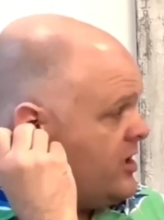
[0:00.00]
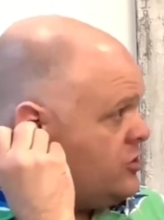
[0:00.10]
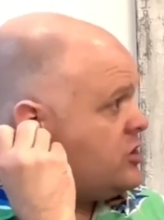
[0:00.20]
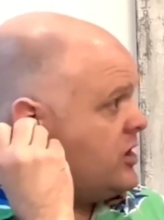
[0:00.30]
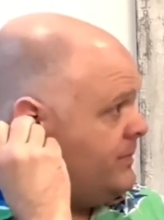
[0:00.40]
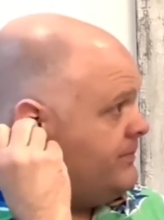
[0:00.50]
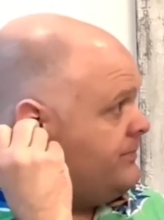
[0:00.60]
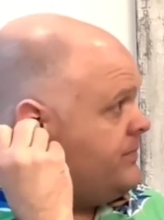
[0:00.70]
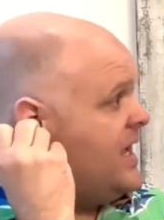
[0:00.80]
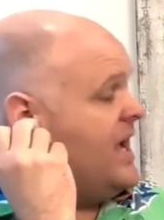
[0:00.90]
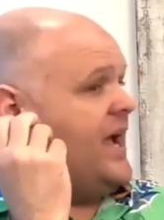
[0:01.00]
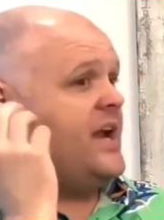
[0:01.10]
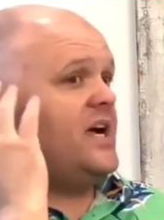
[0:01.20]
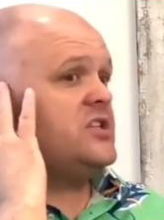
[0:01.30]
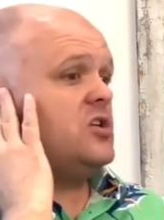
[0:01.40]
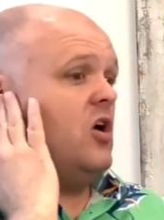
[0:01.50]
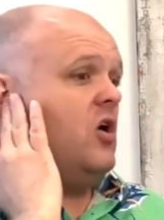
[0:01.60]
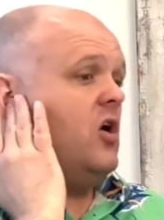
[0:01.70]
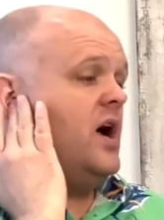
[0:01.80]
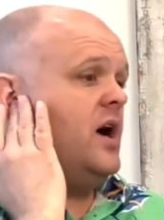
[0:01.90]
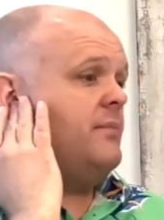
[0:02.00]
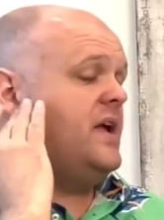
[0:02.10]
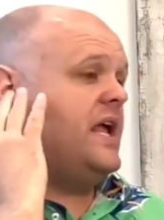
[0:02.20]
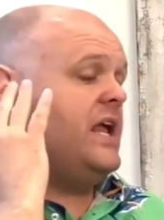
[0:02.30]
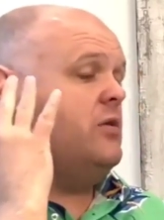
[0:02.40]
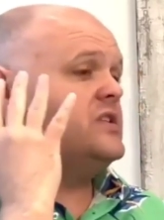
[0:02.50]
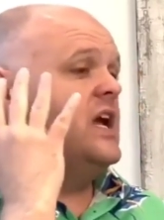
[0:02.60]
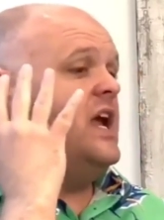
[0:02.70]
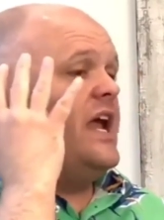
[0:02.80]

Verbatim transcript: eardrum and i saw um, he was